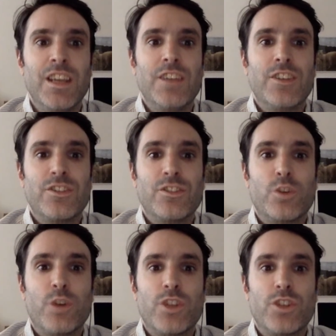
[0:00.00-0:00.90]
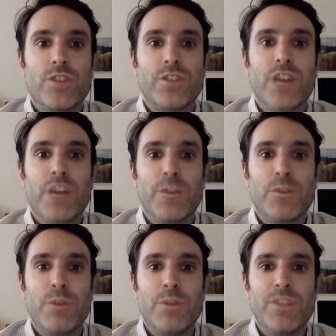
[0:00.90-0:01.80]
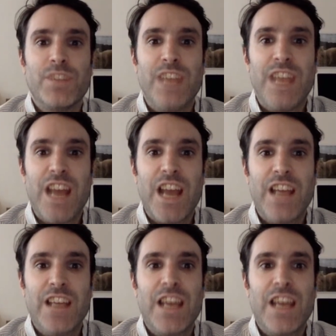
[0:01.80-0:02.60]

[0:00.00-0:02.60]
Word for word: doesn't the question of autonomous weapons and AI